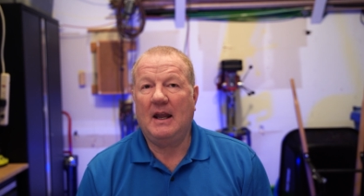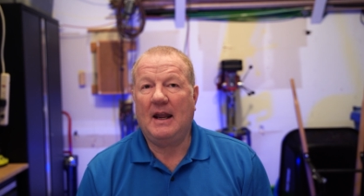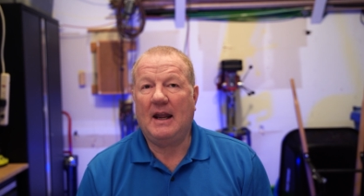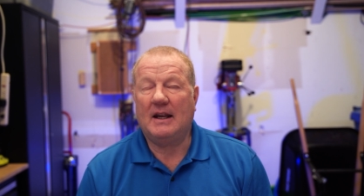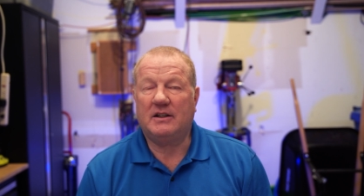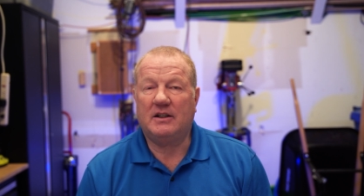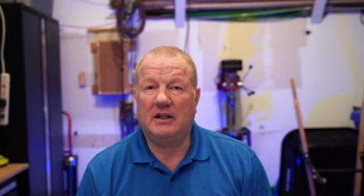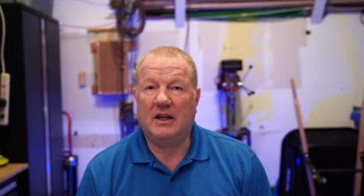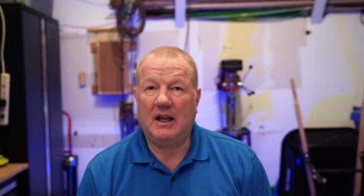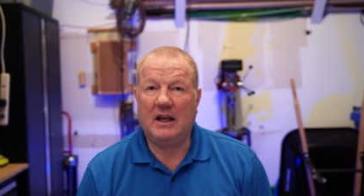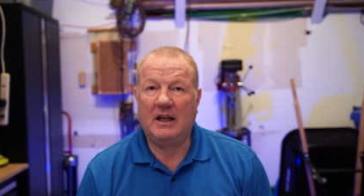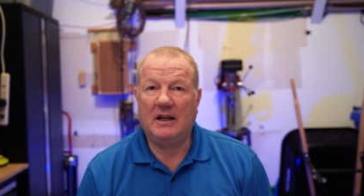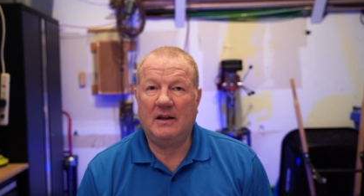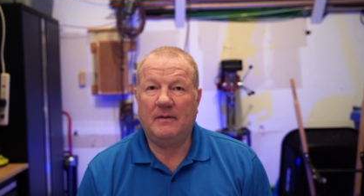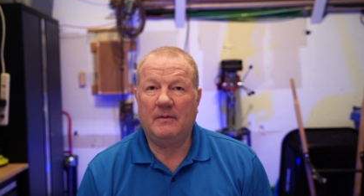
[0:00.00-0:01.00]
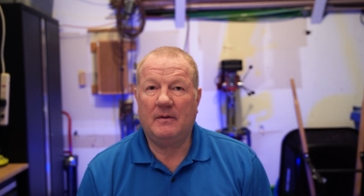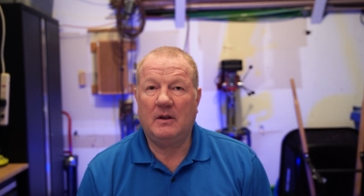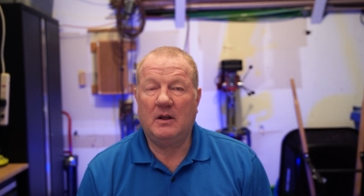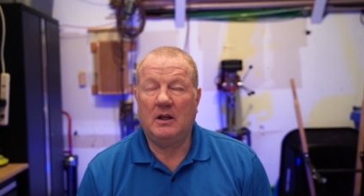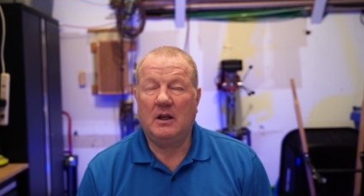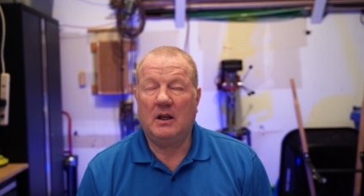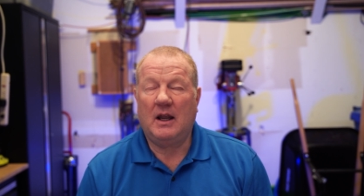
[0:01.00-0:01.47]
And today
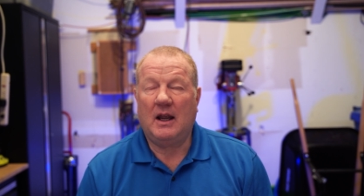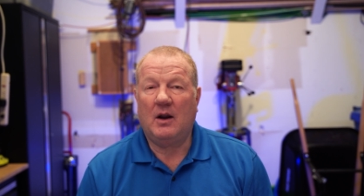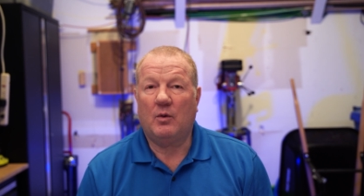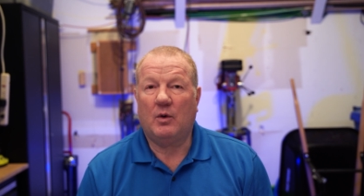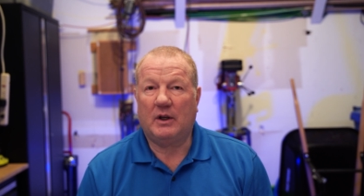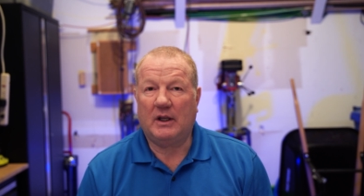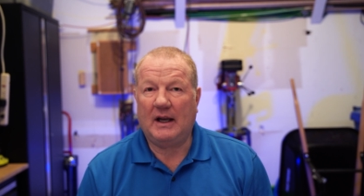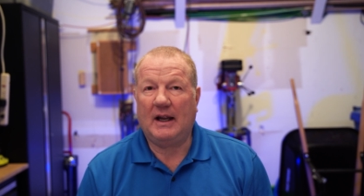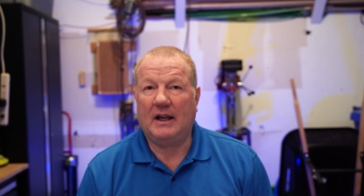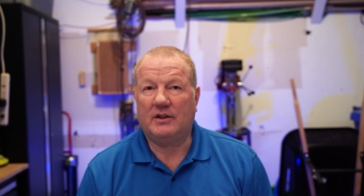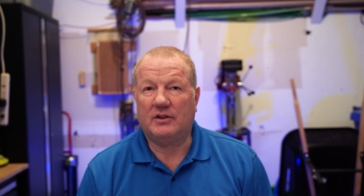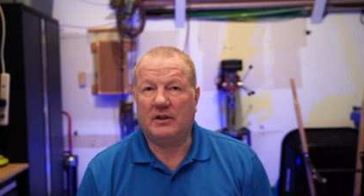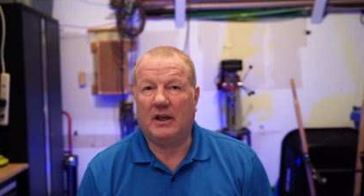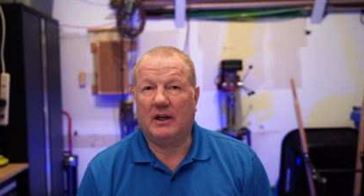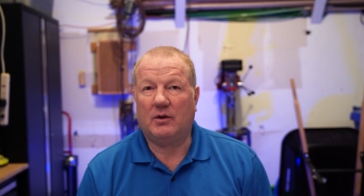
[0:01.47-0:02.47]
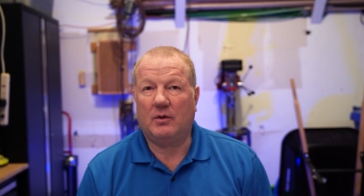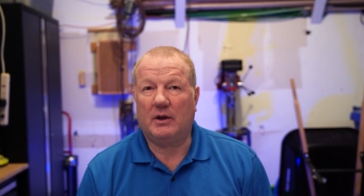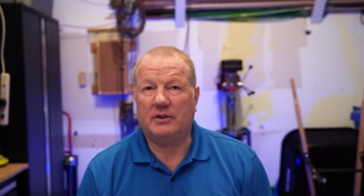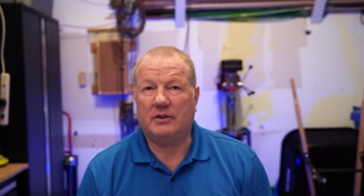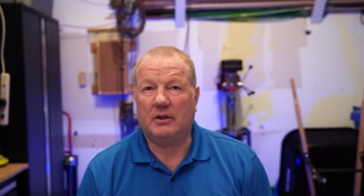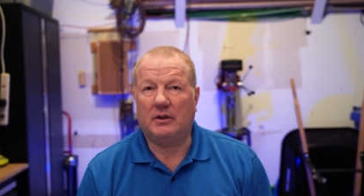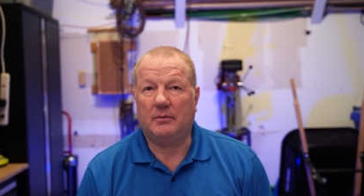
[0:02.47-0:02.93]
we're going to answer that
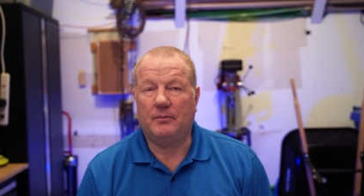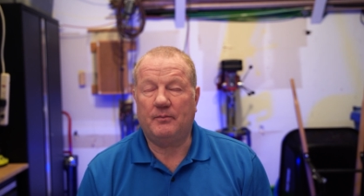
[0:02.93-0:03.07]
question.